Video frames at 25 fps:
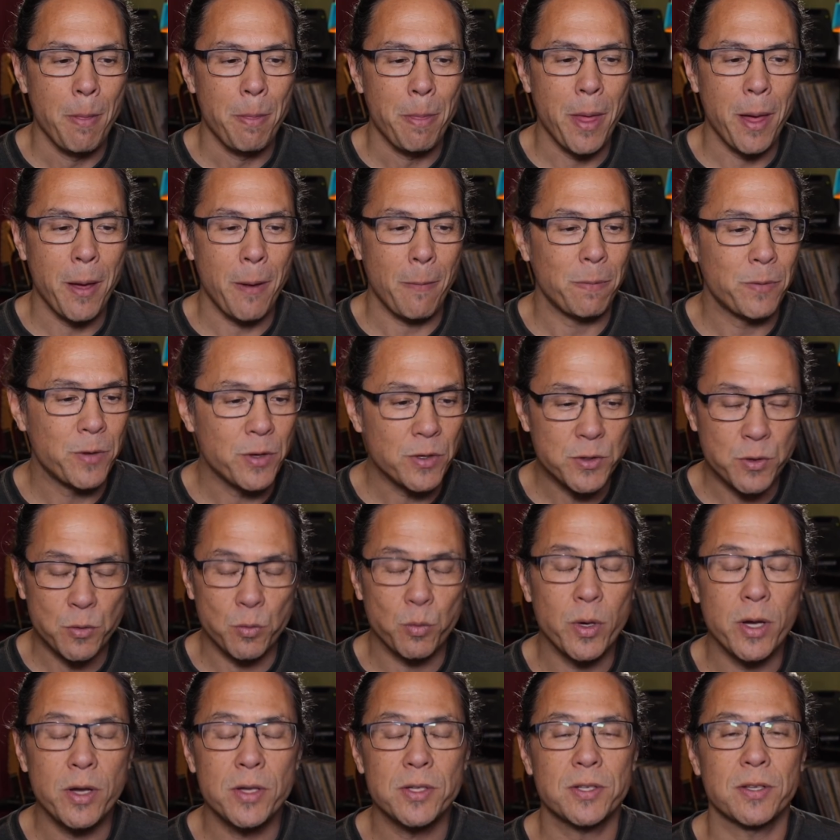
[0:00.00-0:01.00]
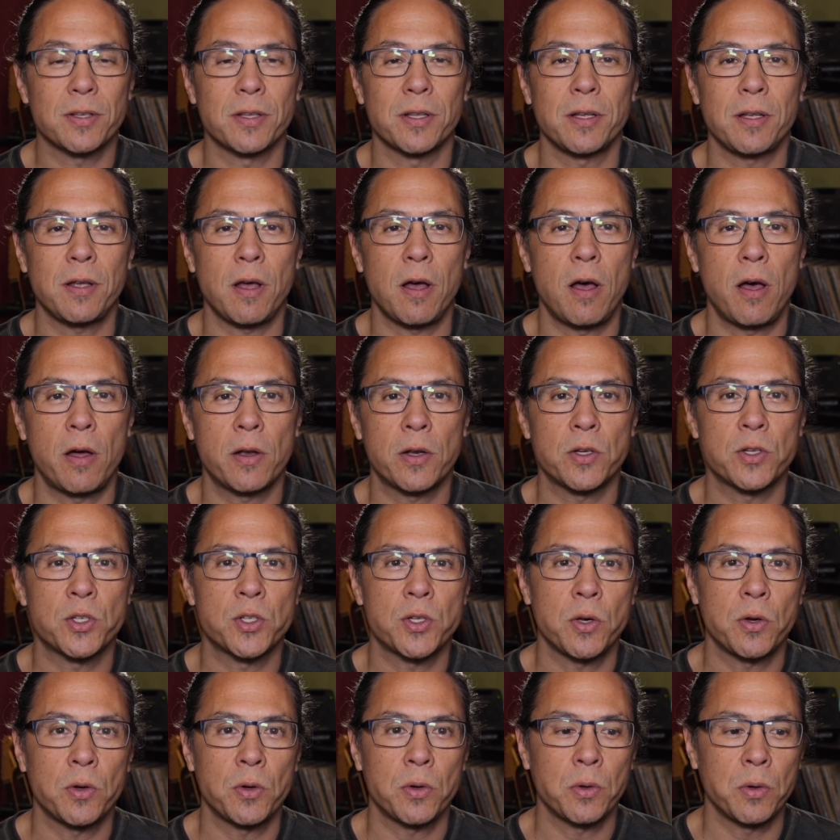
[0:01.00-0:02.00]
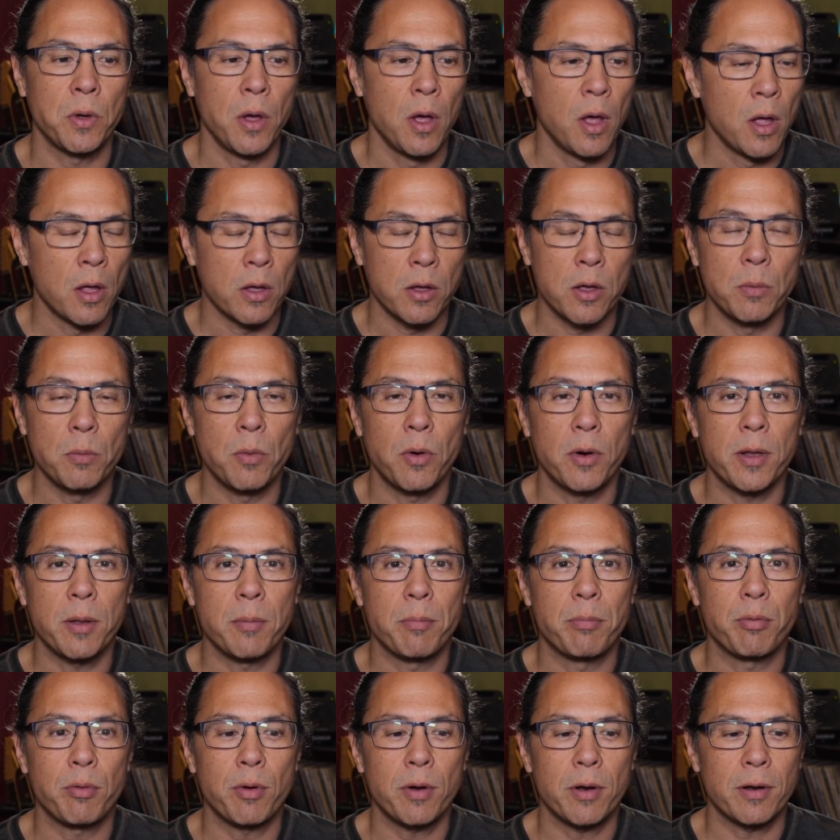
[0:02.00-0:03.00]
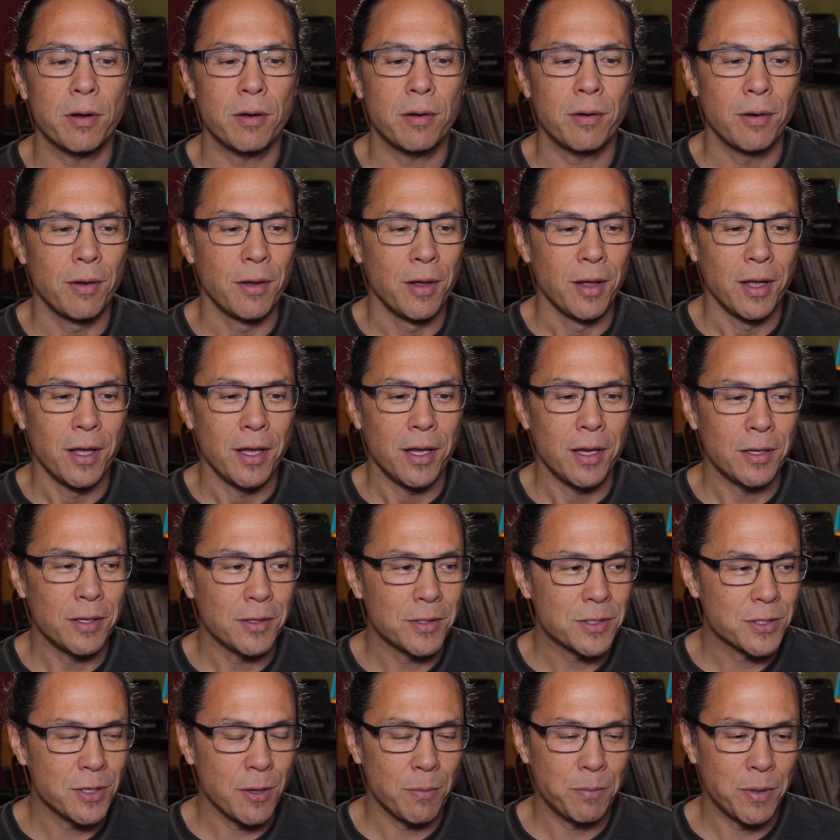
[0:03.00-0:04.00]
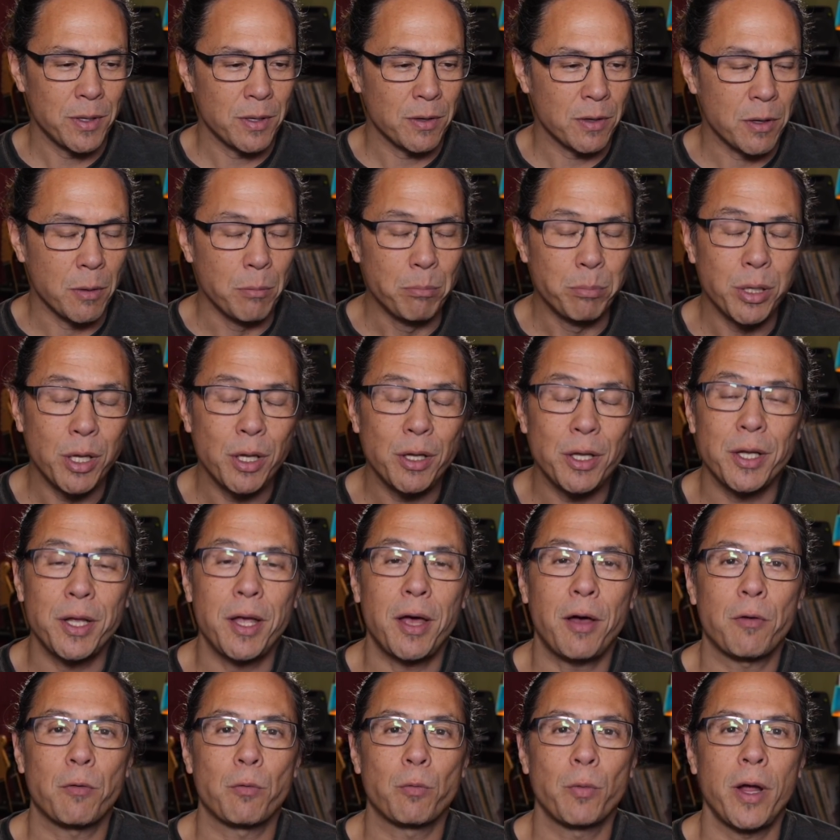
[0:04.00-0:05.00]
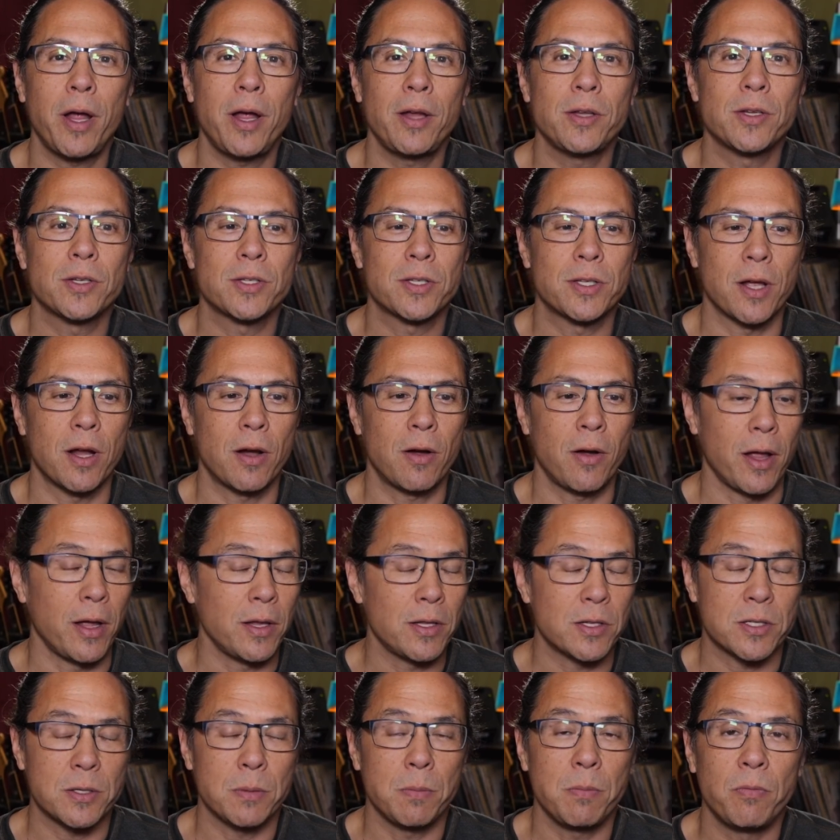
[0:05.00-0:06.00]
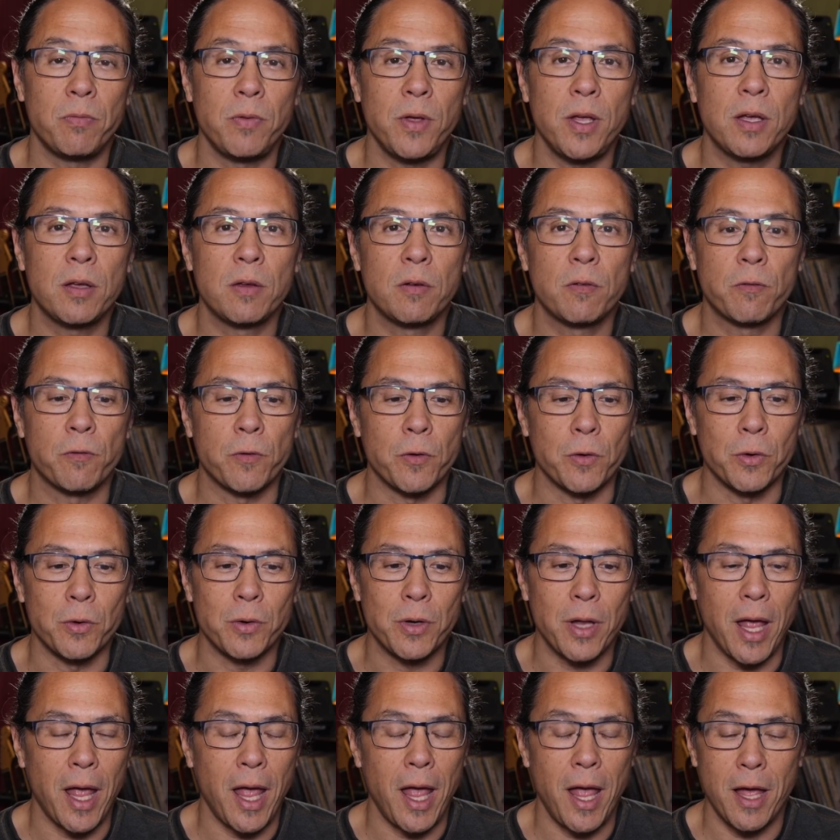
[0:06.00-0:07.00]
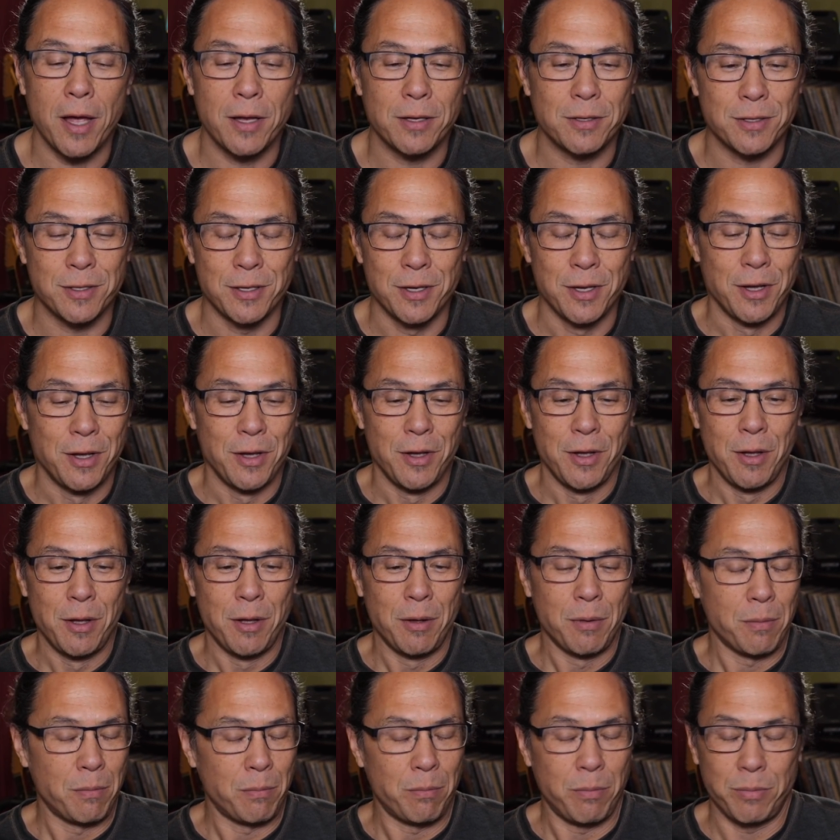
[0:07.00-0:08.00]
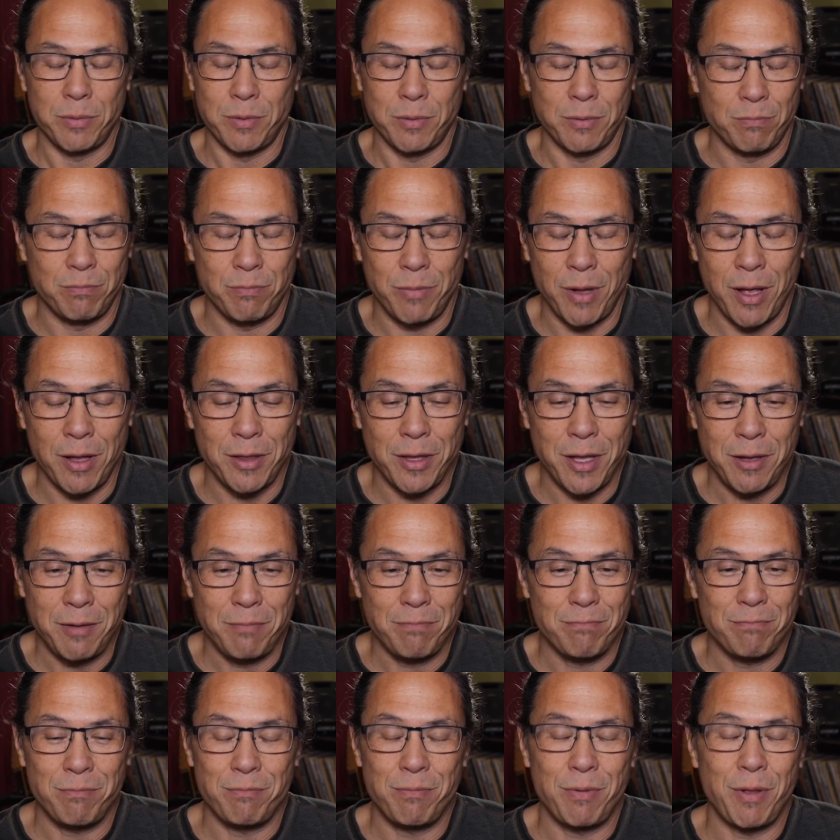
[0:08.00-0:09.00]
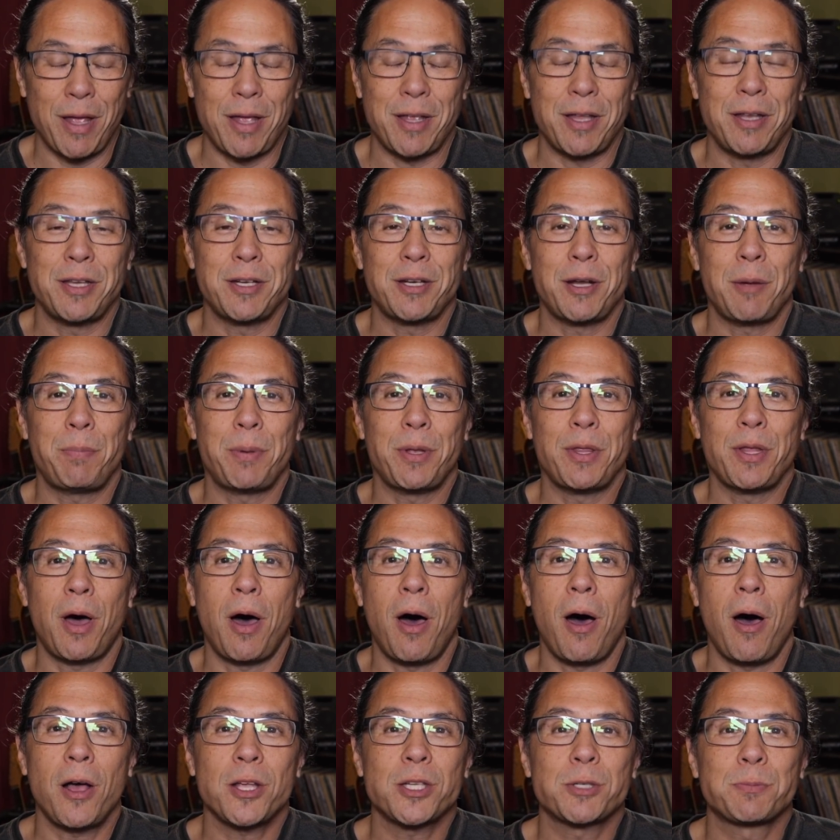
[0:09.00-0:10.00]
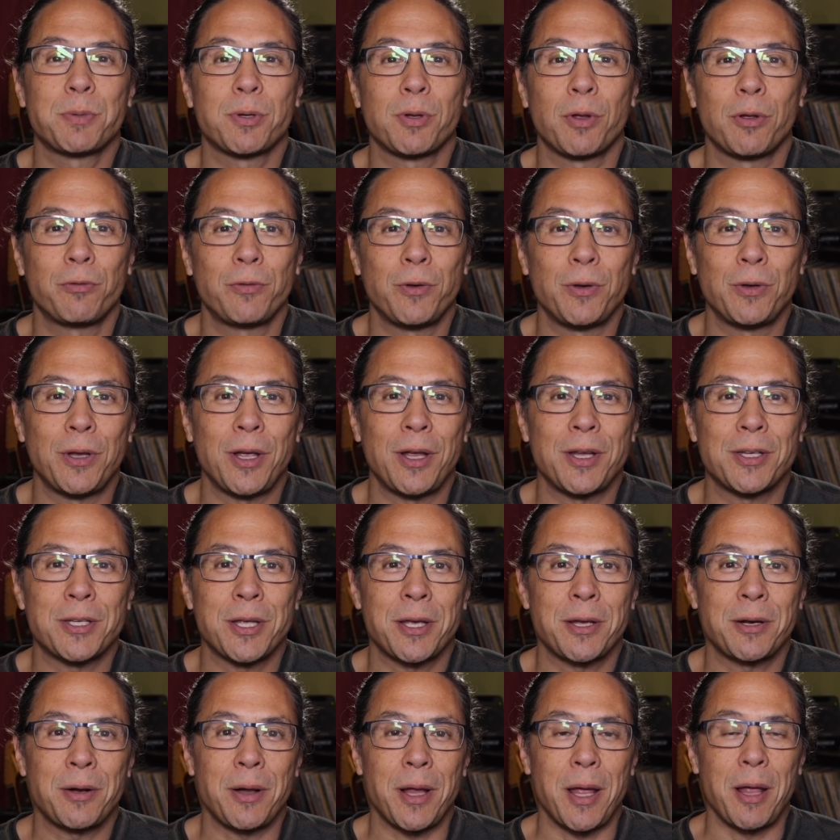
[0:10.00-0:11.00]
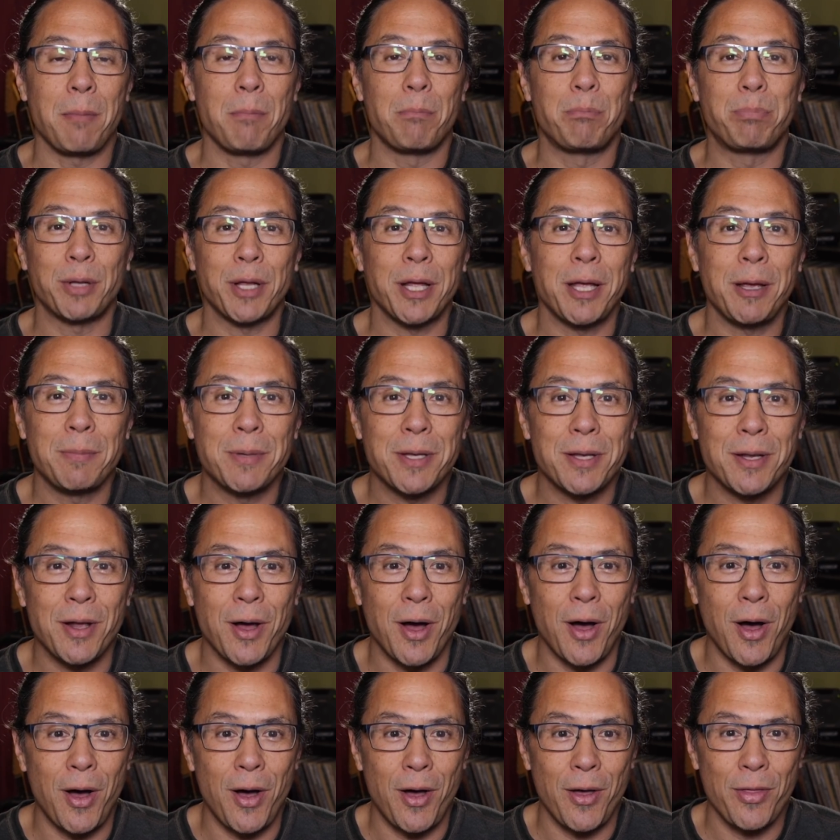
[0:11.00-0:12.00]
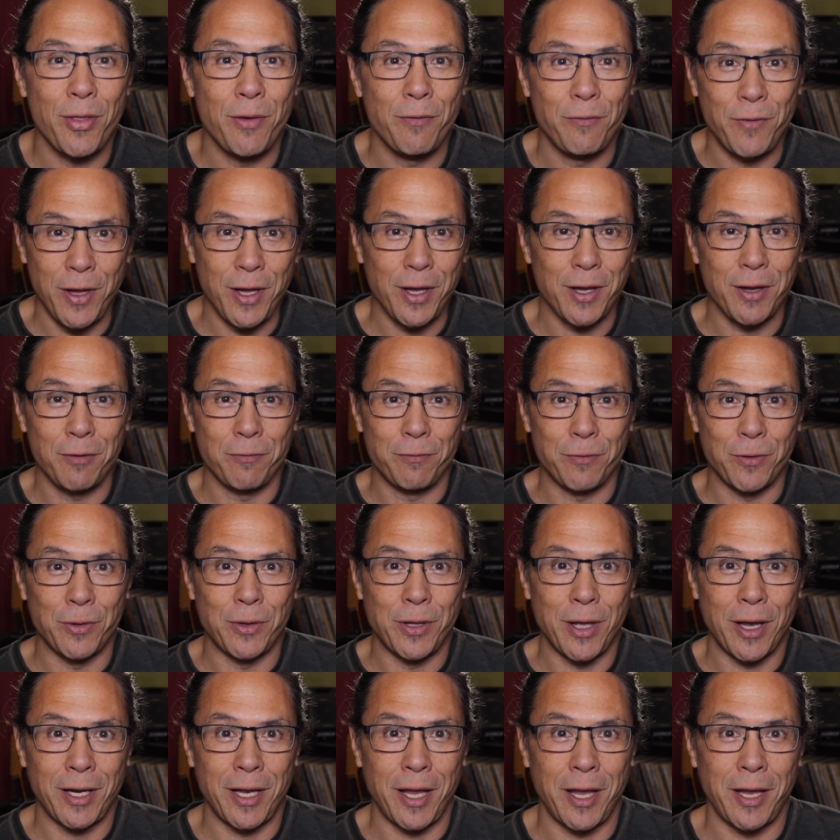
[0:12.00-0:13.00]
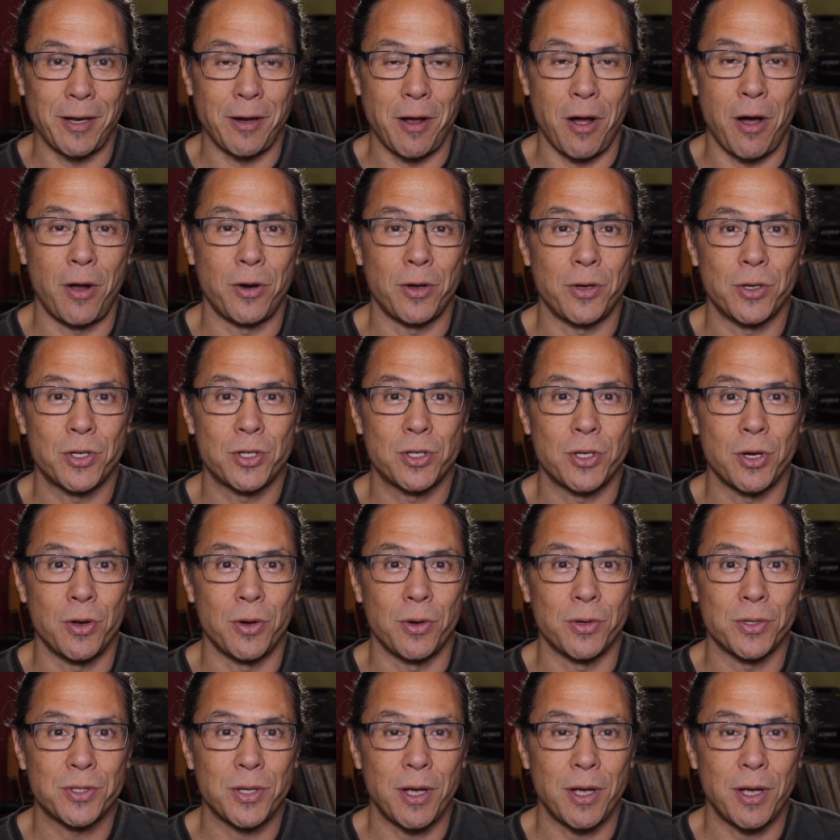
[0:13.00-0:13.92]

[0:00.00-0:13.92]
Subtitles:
but just recently on his show, Good Morning Britain, he did something completely outrageous there, ate some vegan food and then ended up in the hospital a few days later and blamed it on the vegan food that he ate on his show.